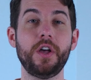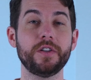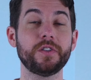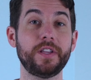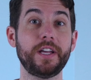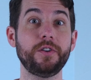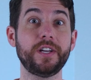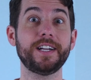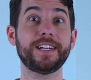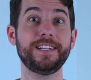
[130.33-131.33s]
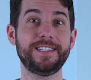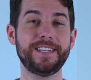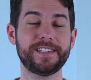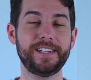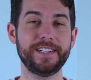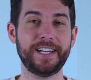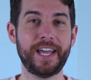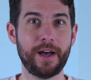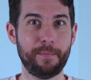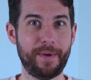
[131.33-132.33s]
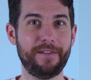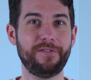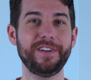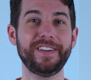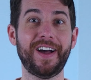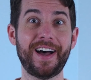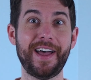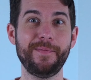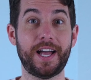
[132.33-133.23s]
so that you'll get a consistent tamp every time.